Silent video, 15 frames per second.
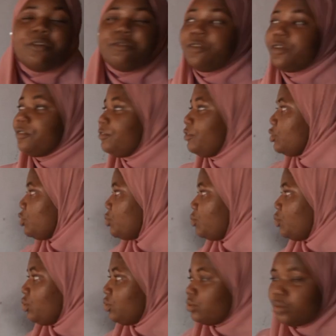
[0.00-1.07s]
For the first
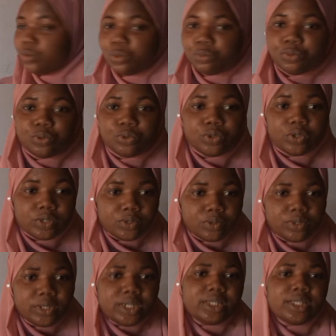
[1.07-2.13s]
one, homologous
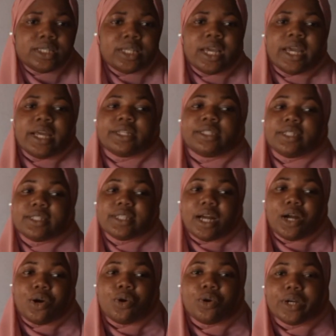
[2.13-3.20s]
organs. These
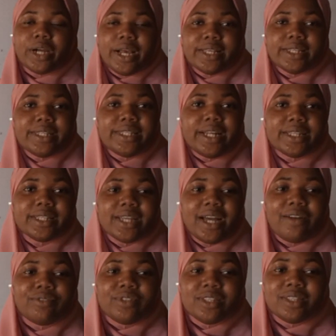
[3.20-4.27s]
are organs that
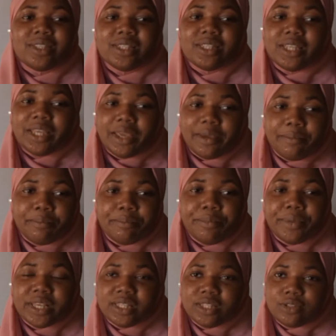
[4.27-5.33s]
have the same
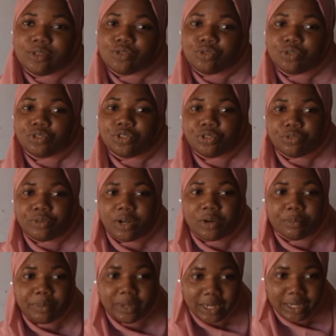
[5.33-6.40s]
basic structural
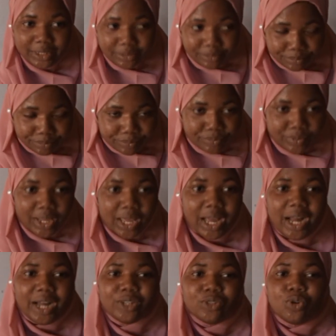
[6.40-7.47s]
plan
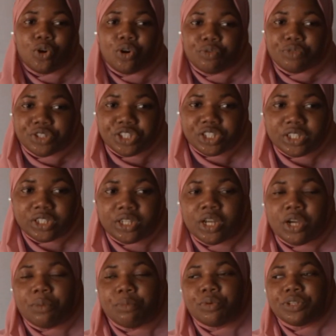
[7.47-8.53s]
and origin,
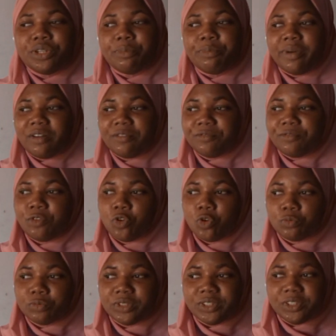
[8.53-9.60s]
but they
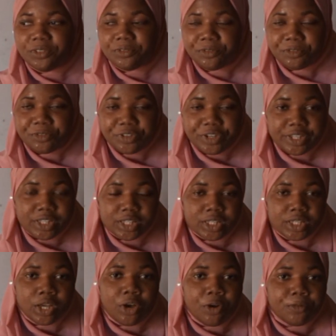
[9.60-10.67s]
perform different
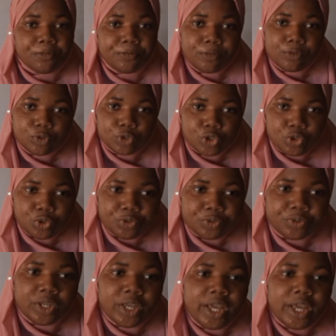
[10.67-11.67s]
function.